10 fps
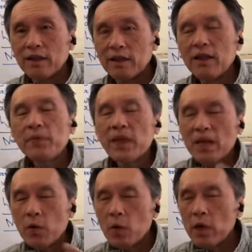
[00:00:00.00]

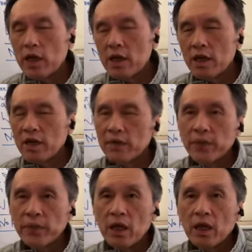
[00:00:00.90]
lifting hui yin.
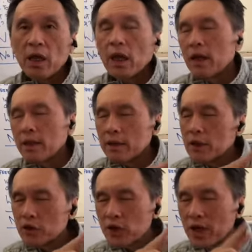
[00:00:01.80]

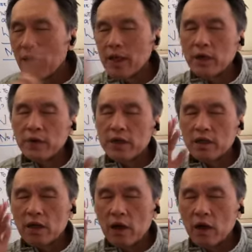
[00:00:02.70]
Disregard of it
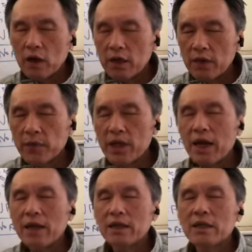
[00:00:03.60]
is called lifting
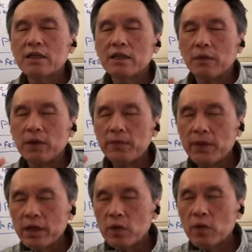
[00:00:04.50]
anus or
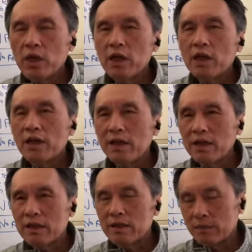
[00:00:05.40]
lifting hui ying. It
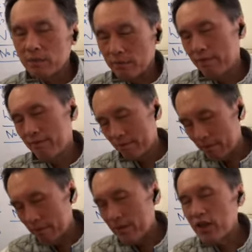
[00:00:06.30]
is
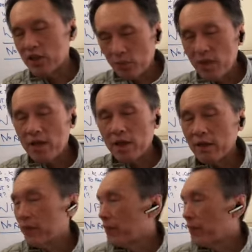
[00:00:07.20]
just mean